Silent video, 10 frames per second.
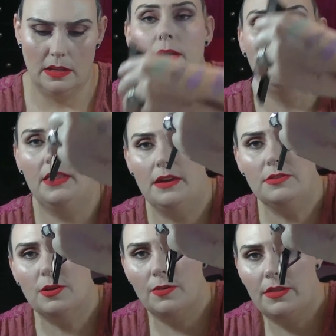But
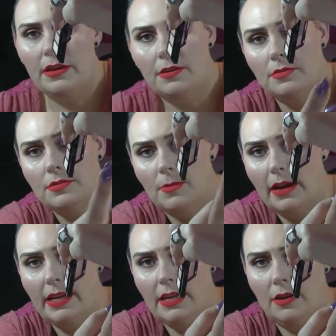those are those
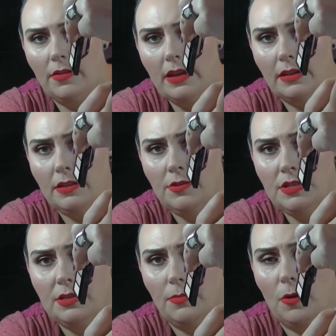right here. They included
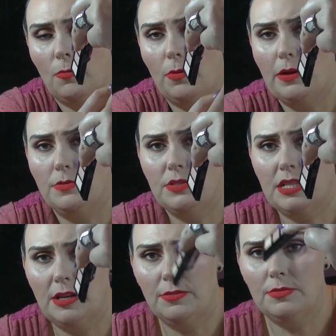some rose
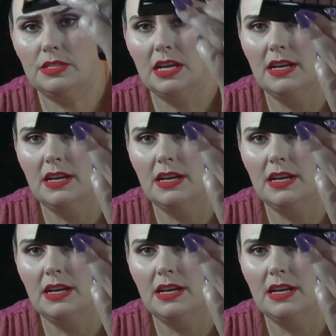tones.